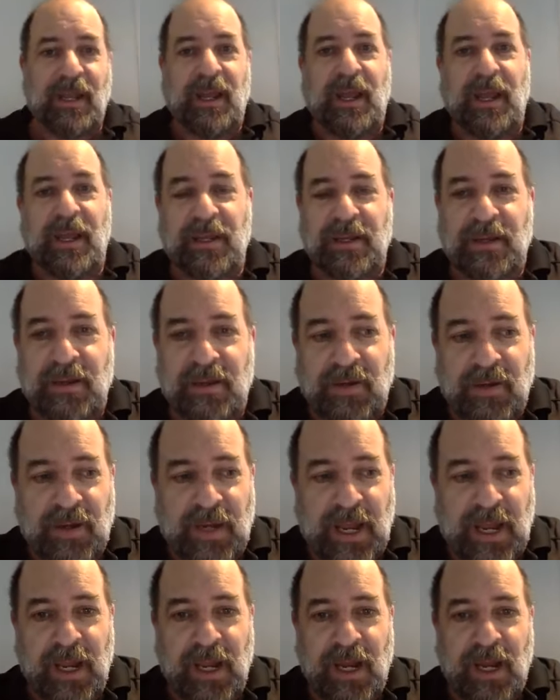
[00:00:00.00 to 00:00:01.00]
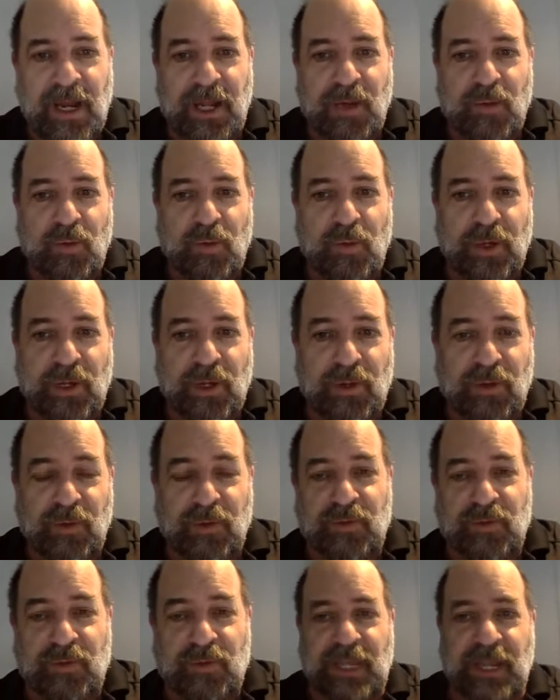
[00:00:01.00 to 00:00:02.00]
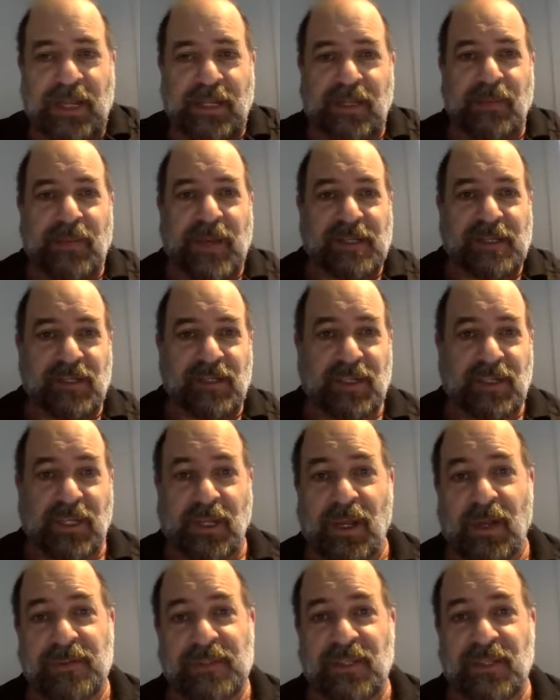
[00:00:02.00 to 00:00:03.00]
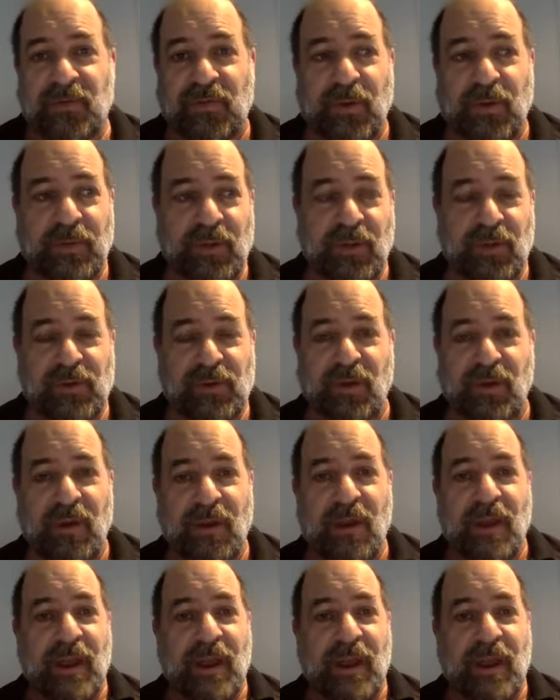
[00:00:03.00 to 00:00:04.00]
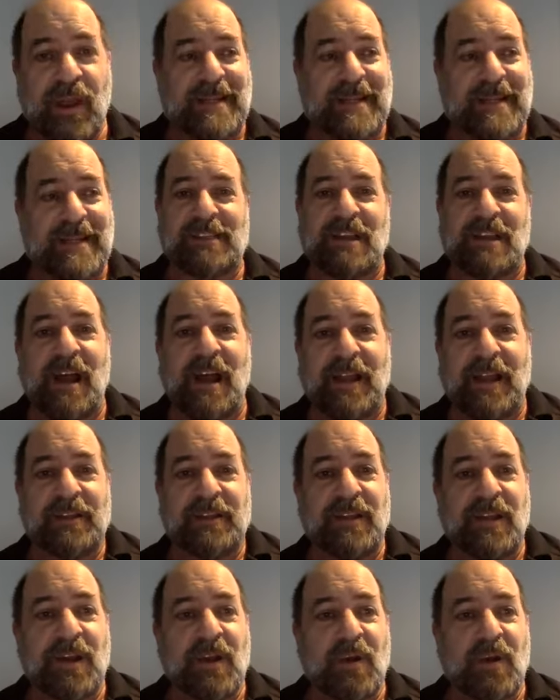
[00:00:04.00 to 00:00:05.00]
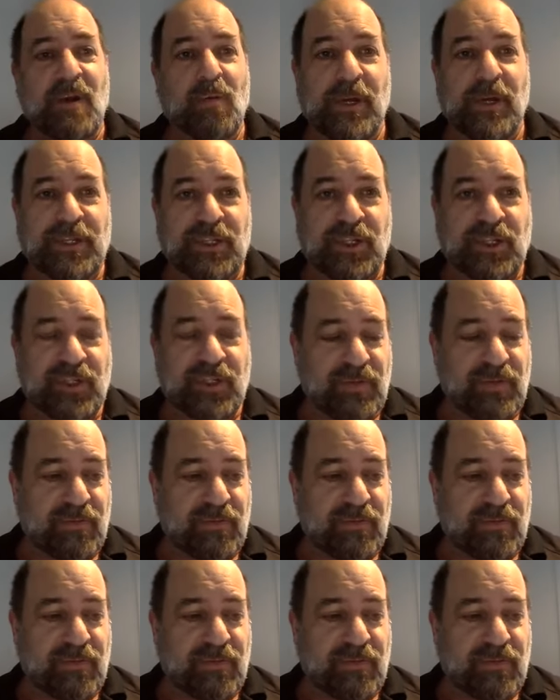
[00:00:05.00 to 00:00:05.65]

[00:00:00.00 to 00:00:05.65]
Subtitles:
And AI will take the message that comes in from a user and decide which